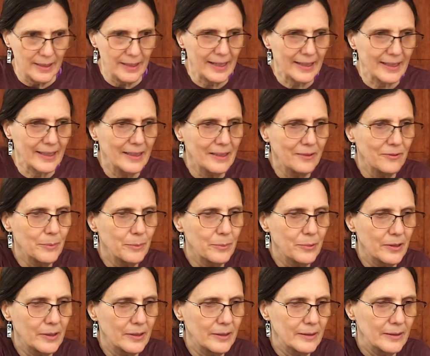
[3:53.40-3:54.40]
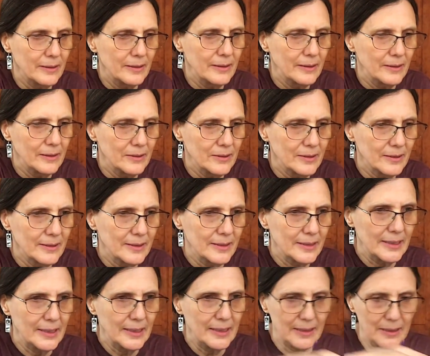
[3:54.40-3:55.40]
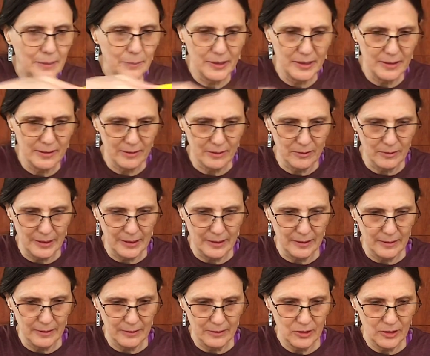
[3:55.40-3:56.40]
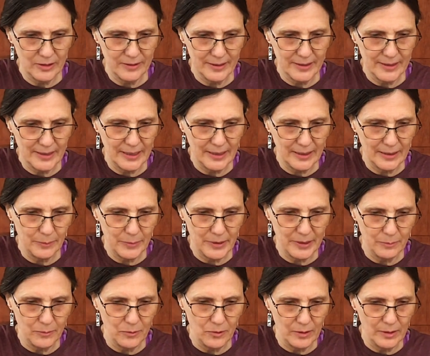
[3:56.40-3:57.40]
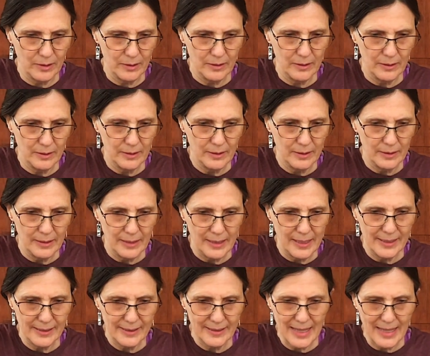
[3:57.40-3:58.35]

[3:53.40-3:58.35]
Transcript: And I can even put just a teeny bit of soil, just a teeny bit more on